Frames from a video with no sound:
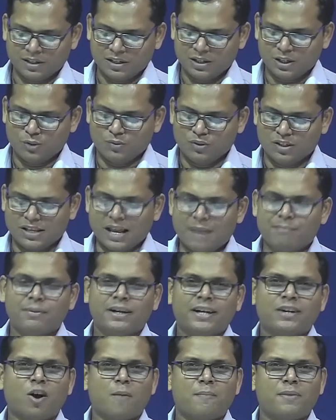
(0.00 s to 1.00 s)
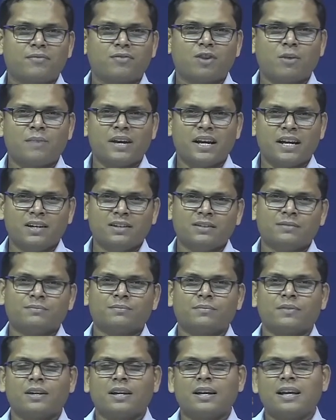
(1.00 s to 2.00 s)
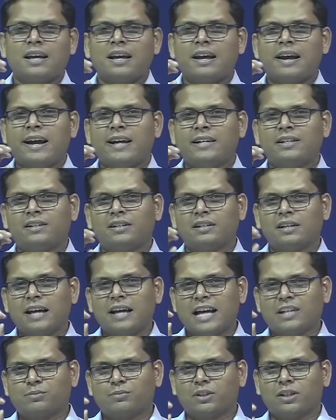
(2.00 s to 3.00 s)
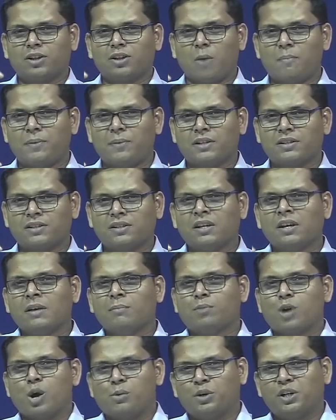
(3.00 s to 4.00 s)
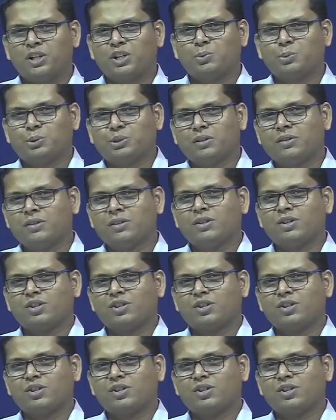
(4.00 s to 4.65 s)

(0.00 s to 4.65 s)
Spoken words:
You will sample a topic from here, and as per the topic's probability distribution,